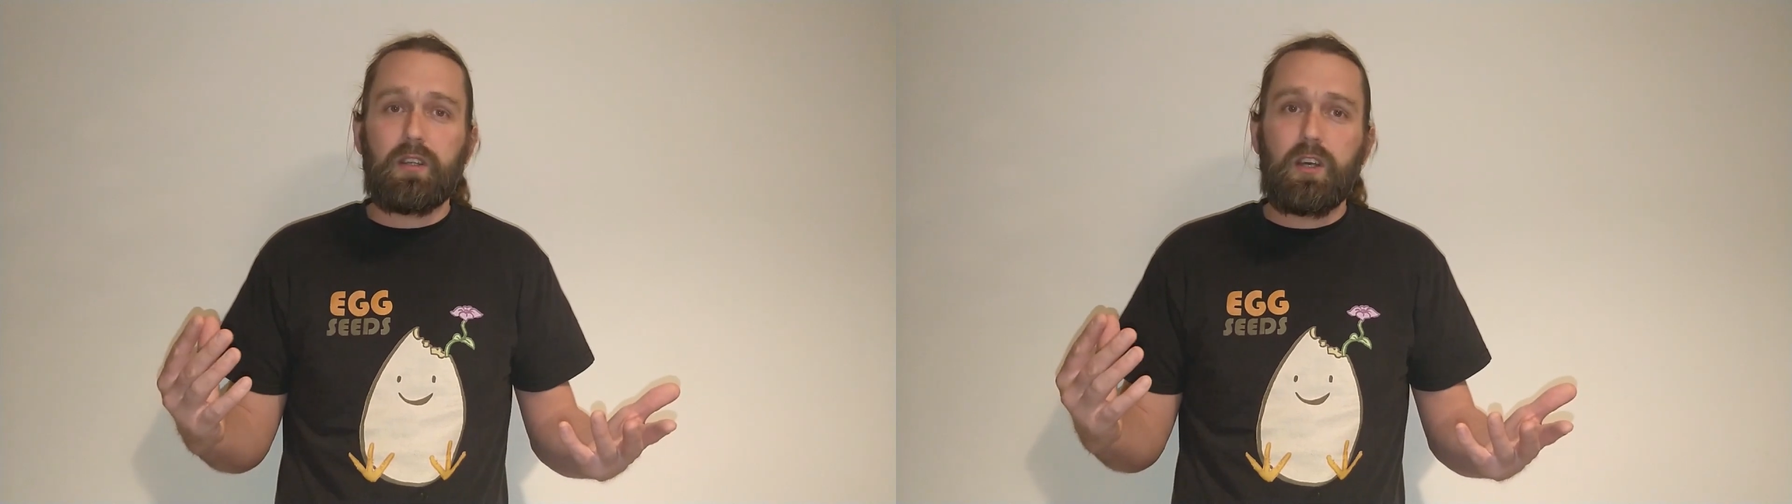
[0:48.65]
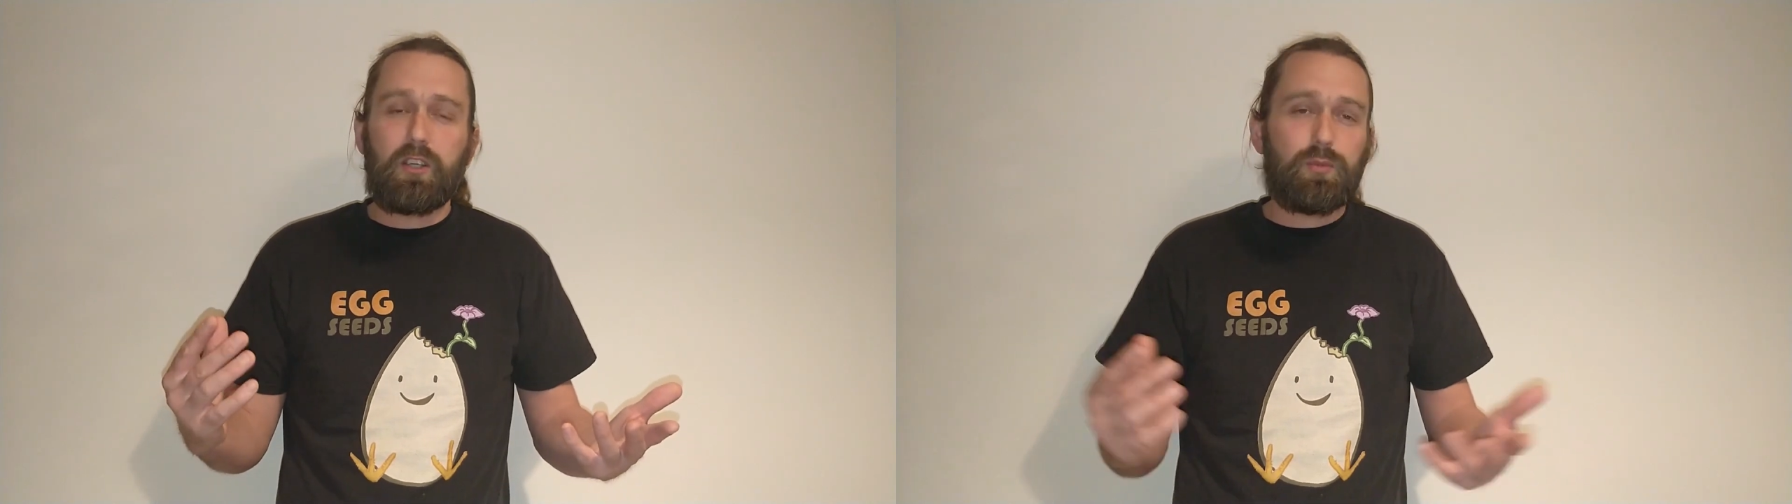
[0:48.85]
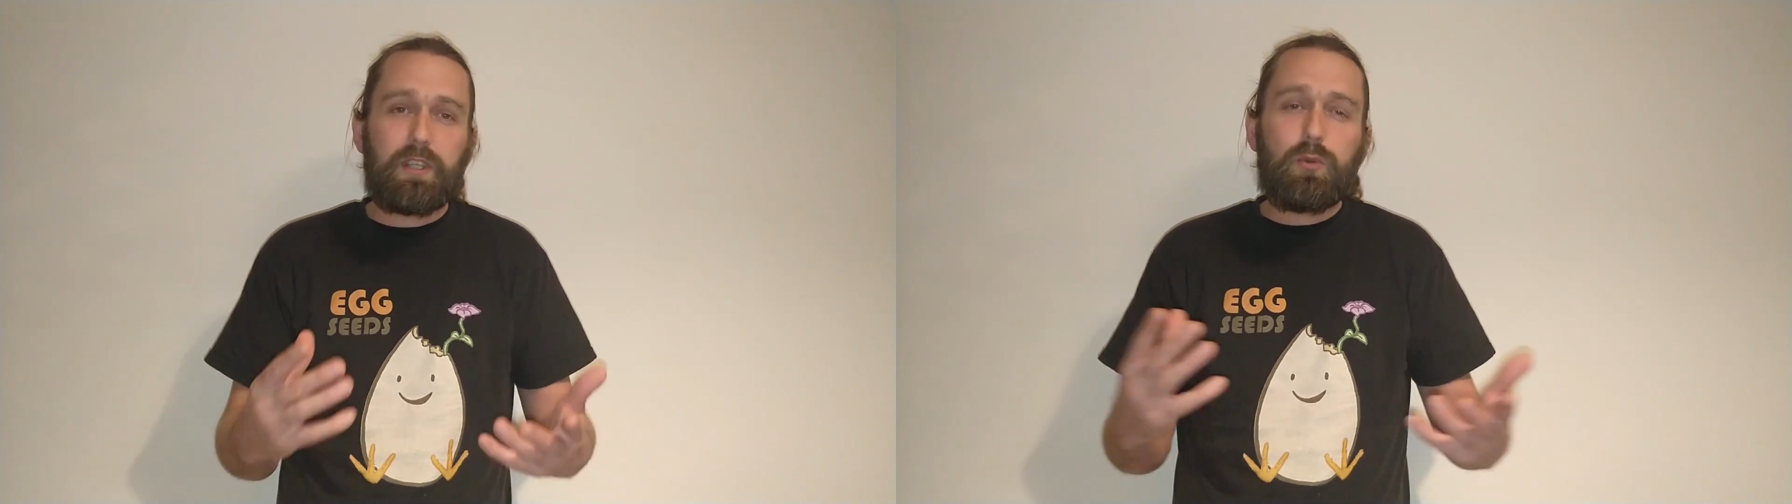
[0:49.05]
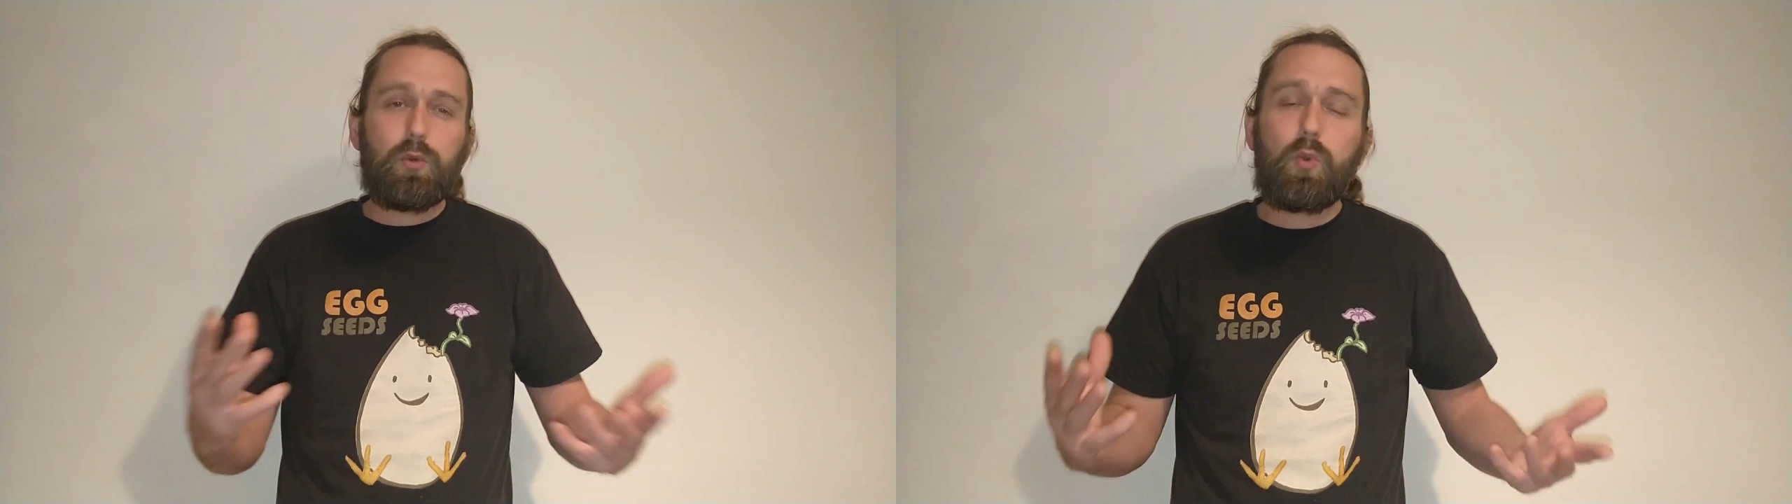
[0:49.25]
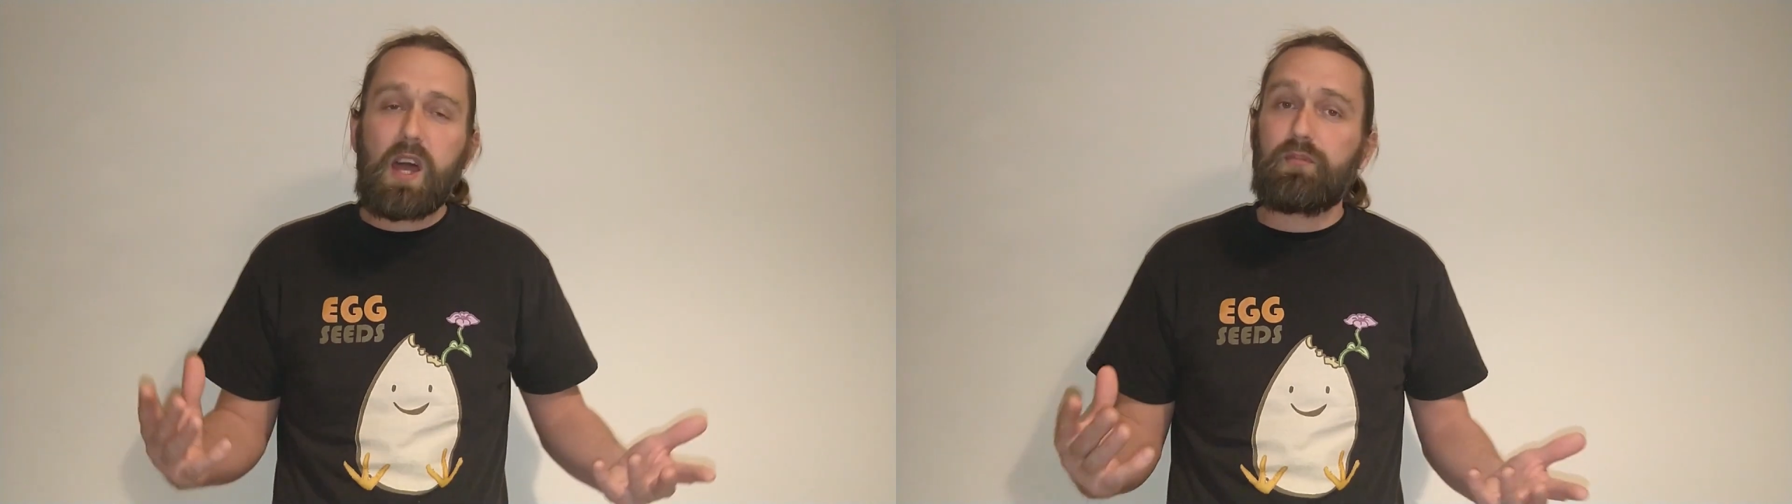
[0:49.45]
because we don't
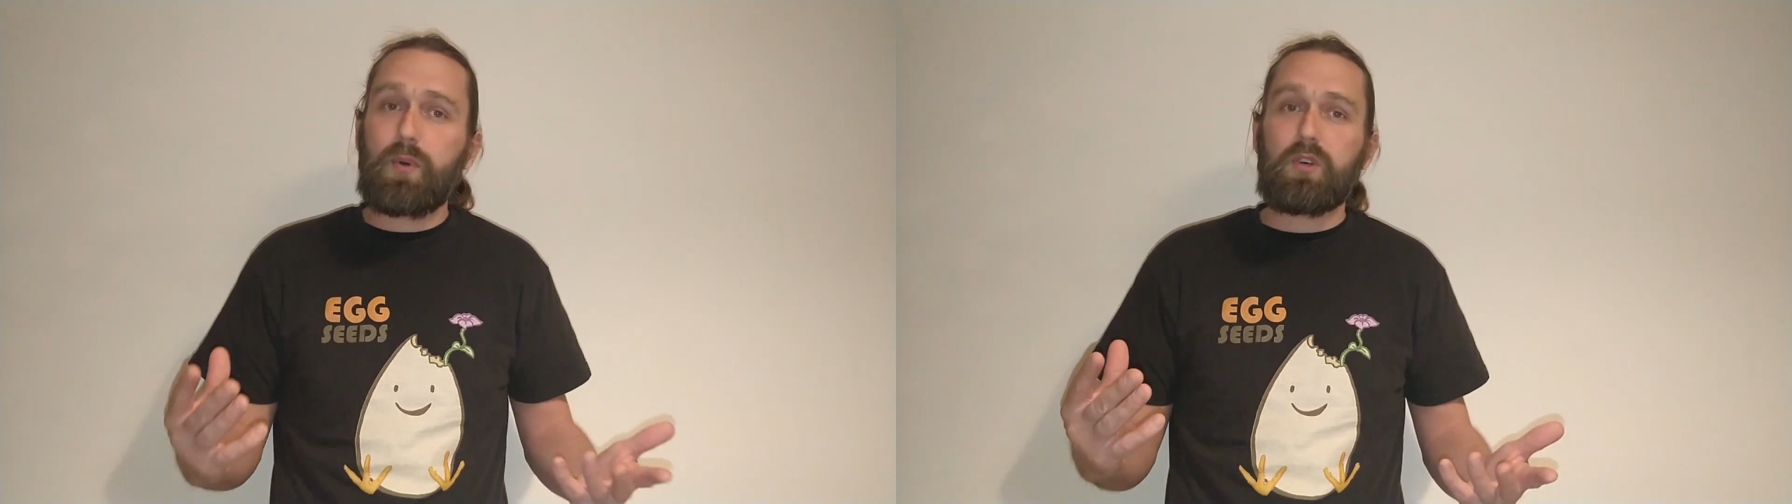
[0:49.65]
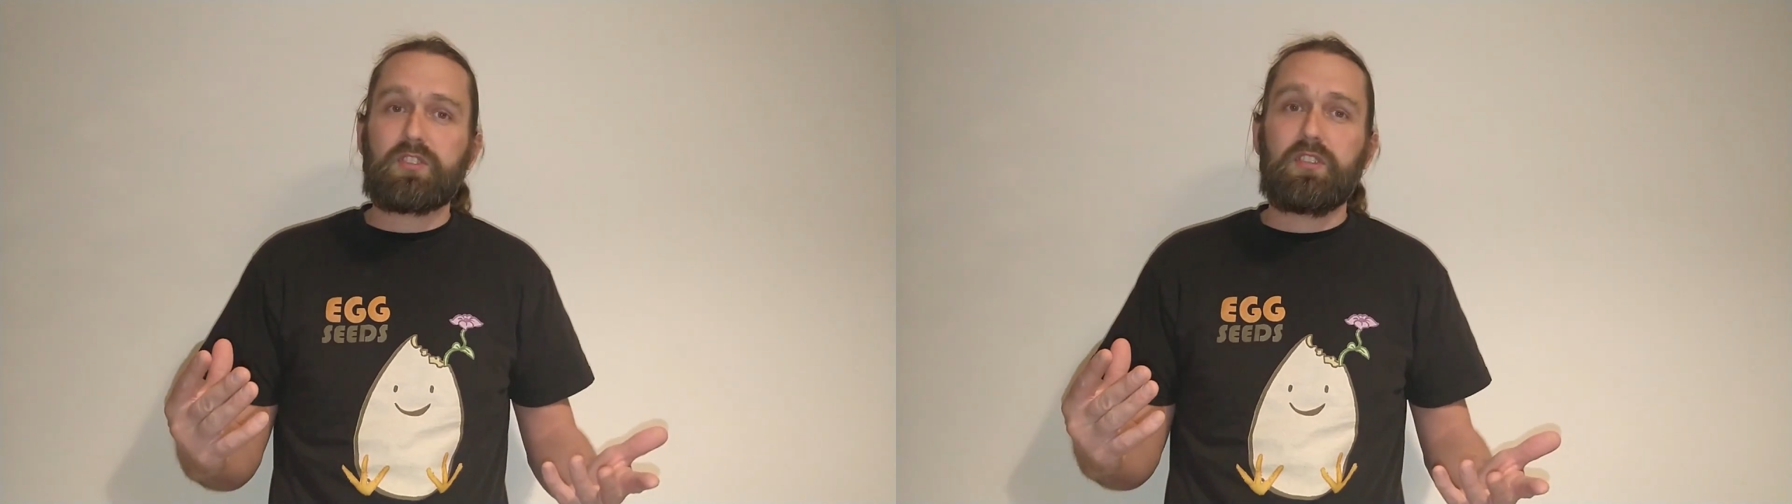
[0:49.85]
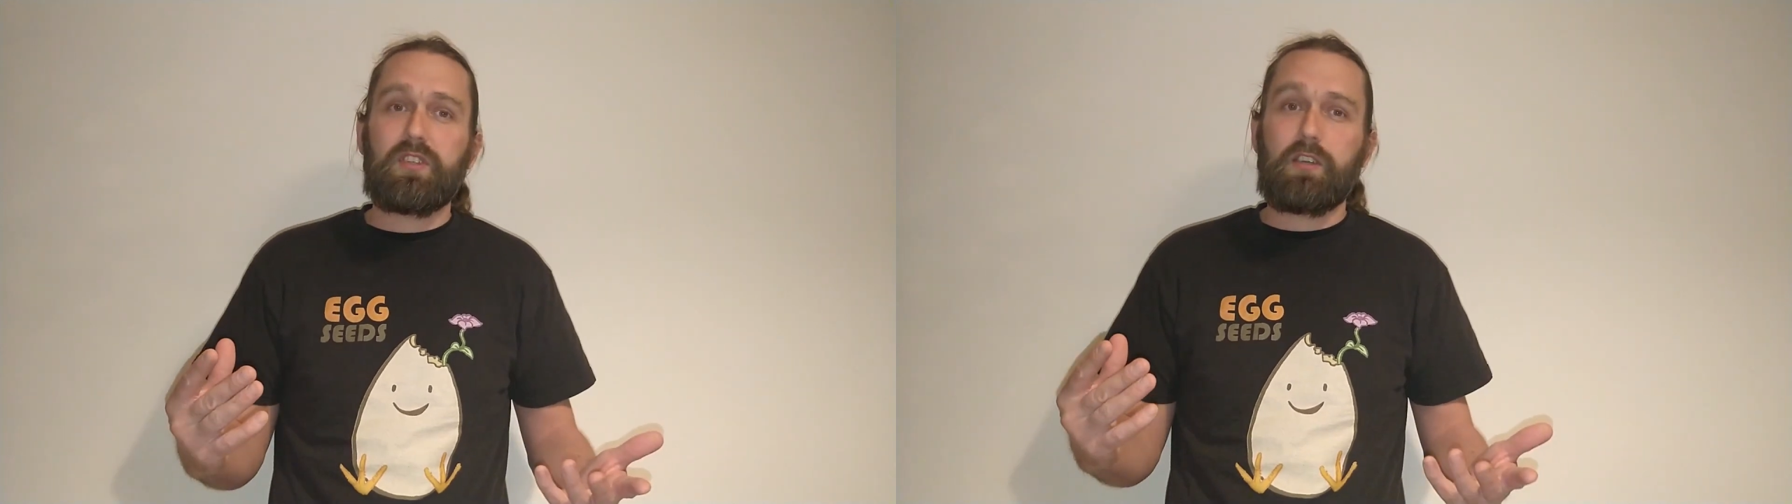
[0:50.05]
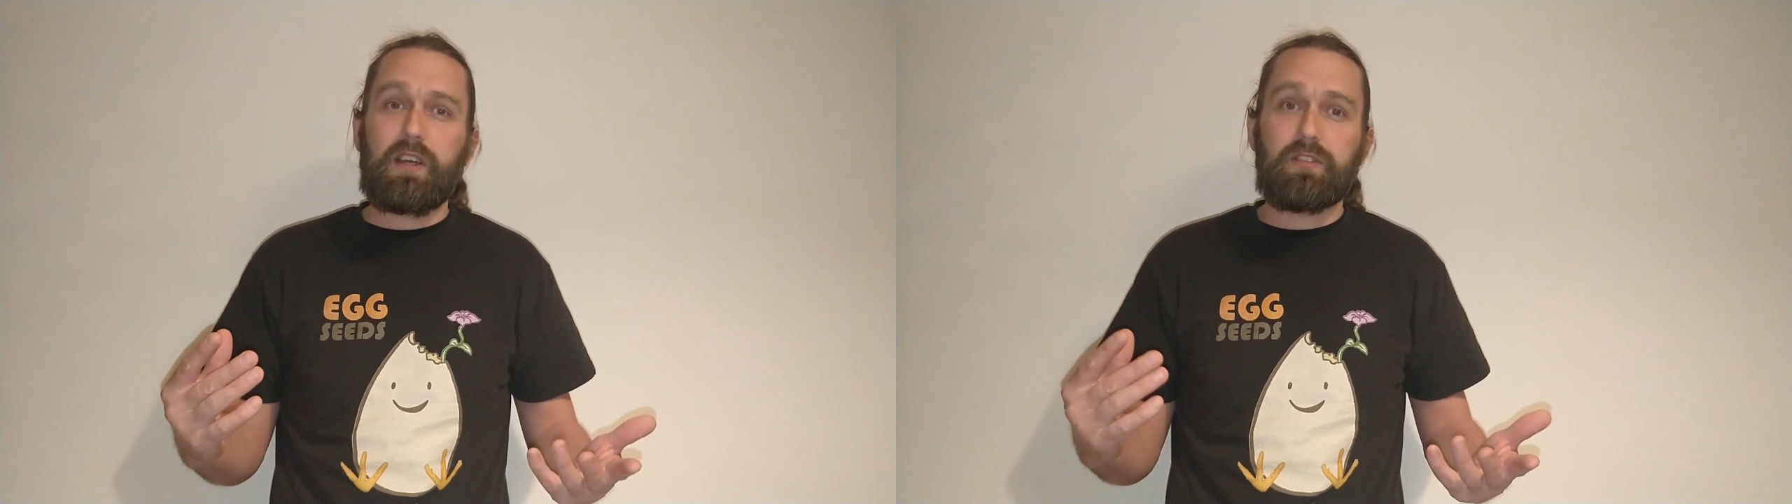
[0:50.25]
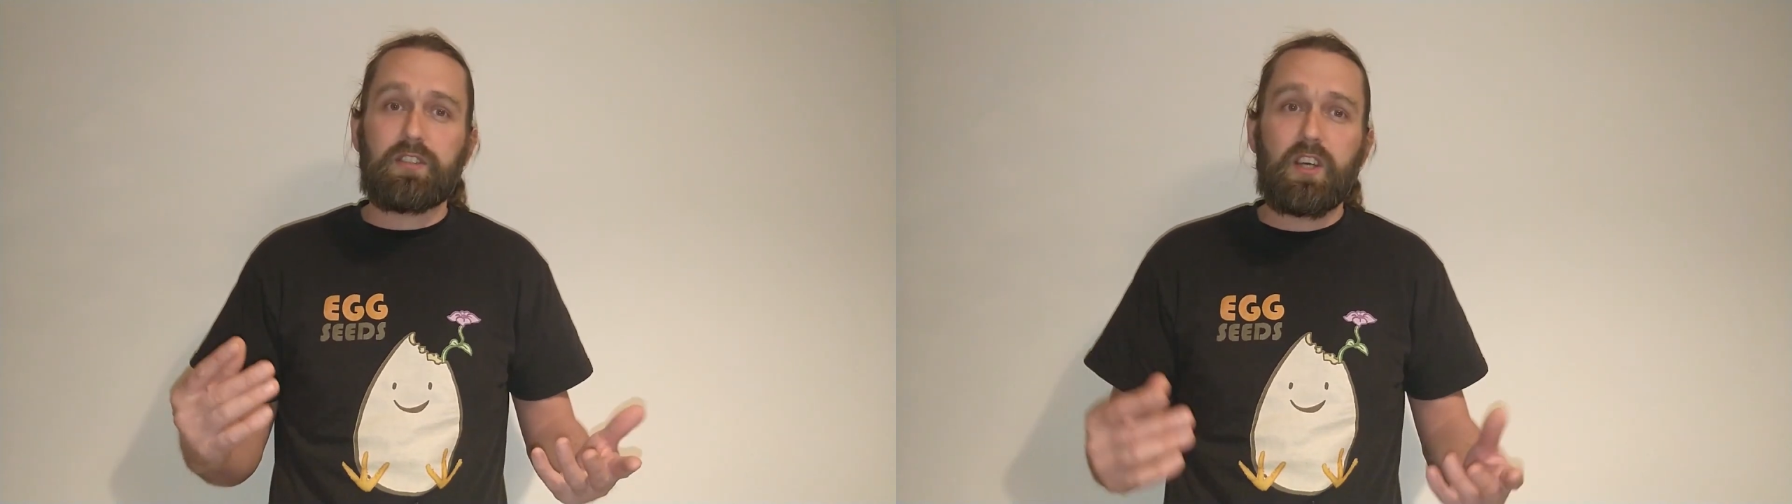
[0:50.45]
all have pots lying around.